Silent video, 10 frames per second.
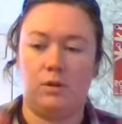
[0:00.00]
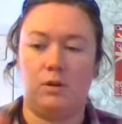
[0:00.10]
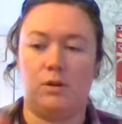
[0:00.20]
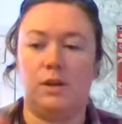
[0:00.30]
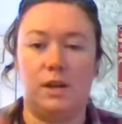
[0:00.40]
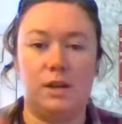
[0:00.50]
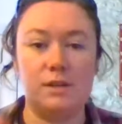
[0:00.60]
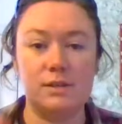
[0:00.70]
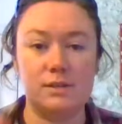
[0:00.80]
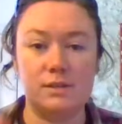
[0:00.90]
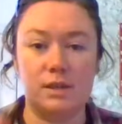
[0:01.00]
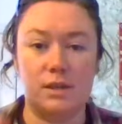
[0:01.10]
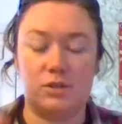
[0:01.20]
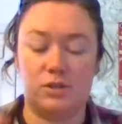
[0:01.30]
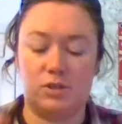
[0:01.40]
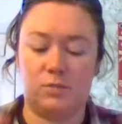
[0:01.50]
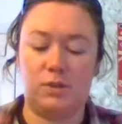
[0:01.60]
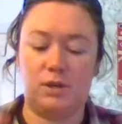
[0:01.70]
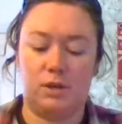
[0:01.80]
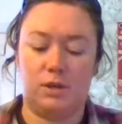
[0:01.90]
are nice and just
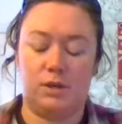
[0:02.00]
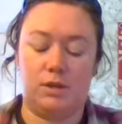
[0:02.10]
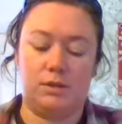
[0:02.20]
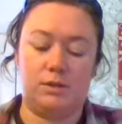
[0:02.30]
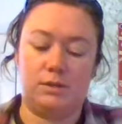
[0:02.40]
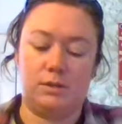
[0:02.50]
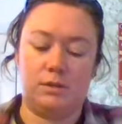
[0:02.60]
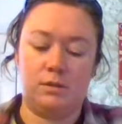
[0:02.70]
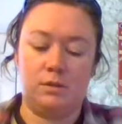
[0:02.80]
because